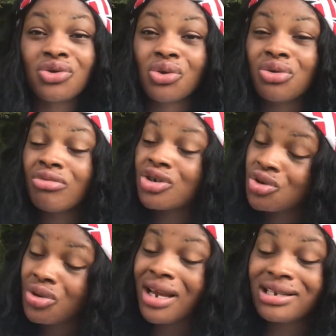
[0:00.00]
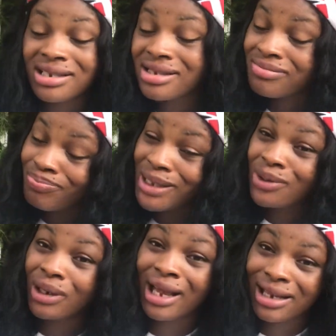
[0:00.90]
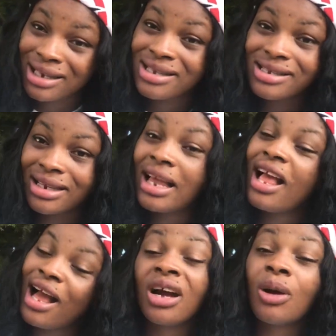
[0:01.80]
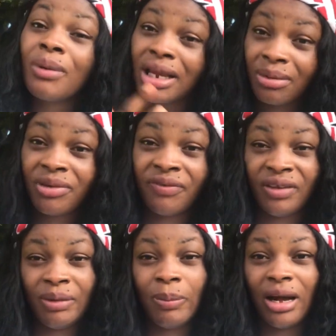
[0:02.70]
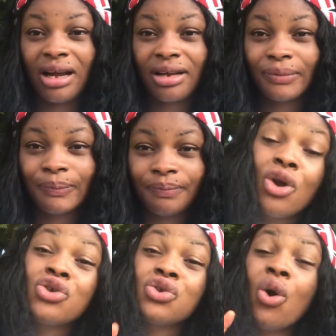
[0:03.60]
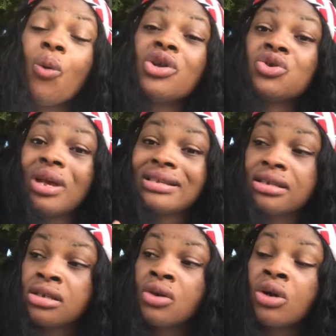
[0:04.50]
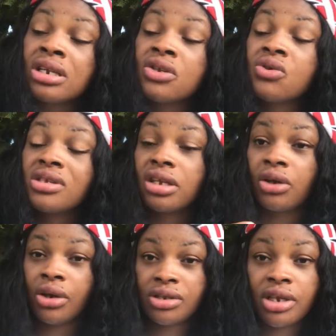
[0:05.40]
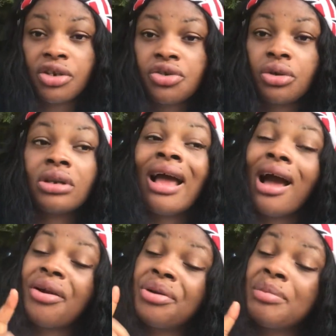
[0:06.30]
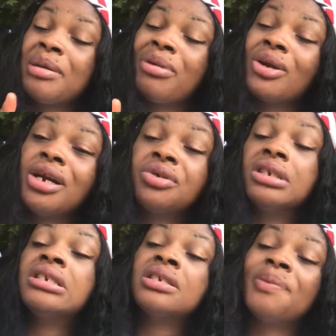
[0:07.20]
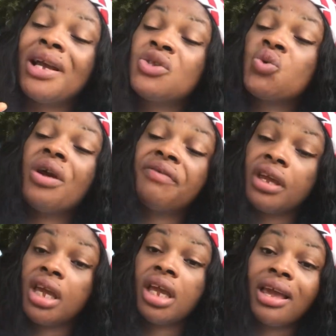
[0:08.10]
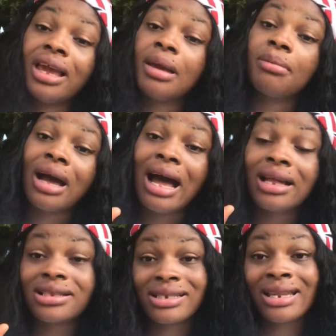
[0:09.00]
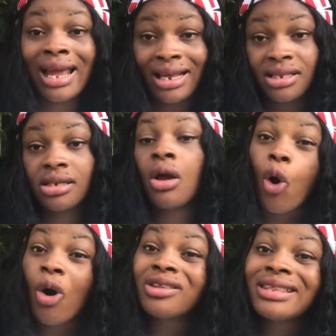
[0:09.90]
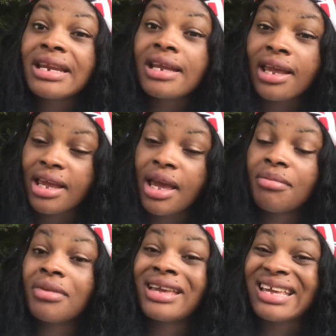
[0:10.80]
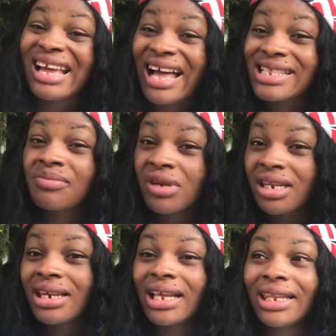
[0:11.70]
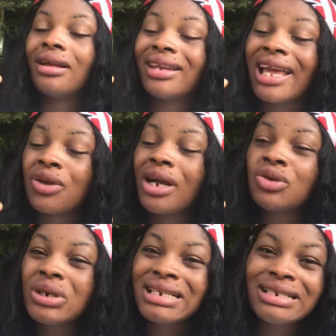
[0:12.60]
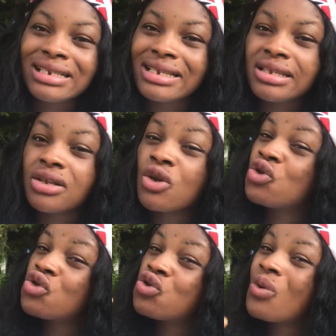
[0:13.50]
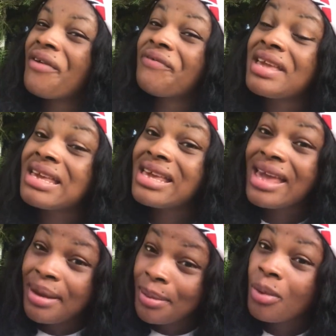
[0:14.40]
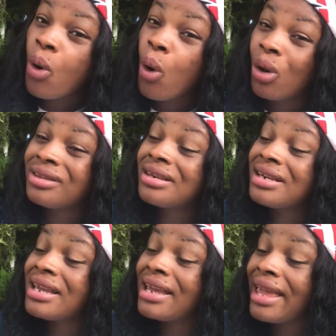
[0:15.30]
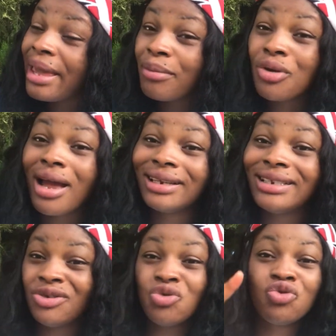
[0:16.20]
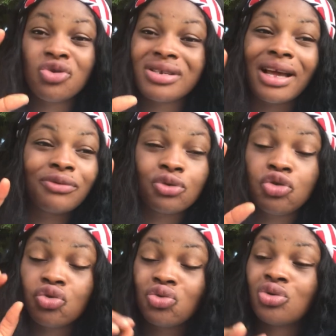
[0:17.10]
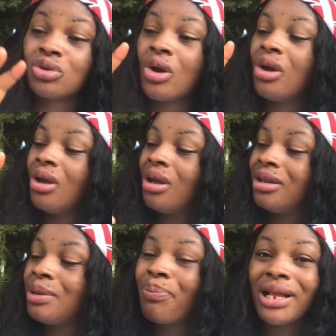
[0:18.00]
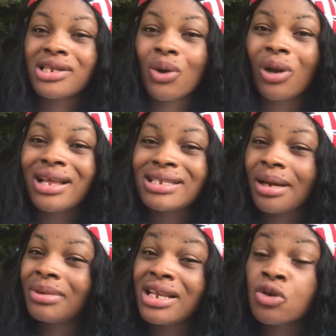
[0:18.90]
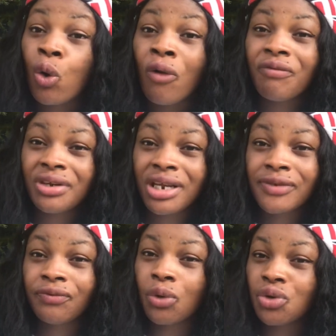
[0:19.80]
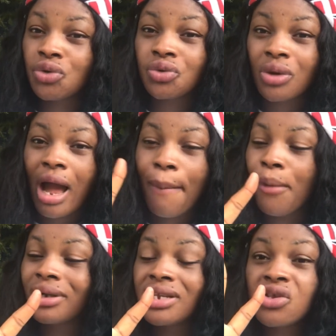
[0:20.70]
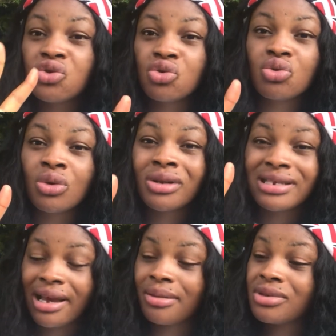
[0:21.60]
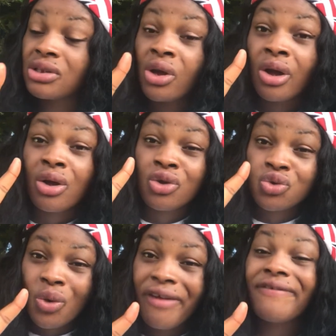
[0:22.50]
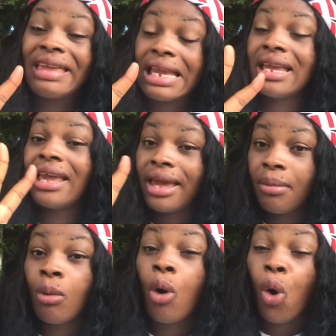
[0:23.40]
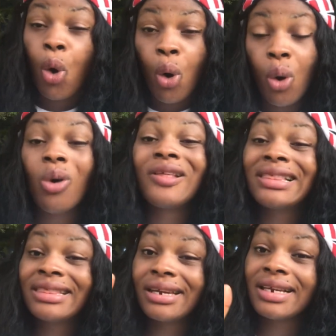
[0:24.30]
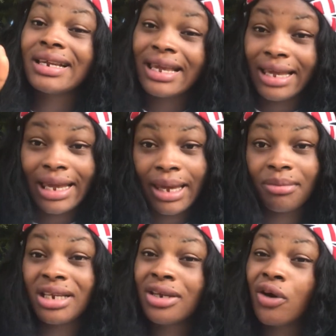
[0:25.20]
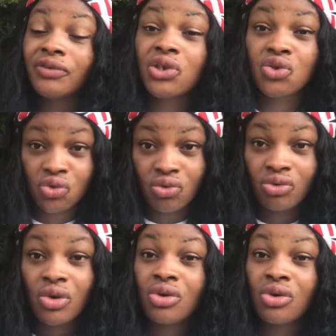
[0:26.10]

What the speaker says: So you must try this particular cleansing and come and give me feedback. So once you are sitting on it, you say your intention, and remember you are doing this by 12 a.m. at night or 3 a.m. at midnight. Like you are doing this 12 a.m. or 3 a.m. You just have to choose the particular time that is convenient for you among these two times, 12 a.m. or 3 a.m. either of the two.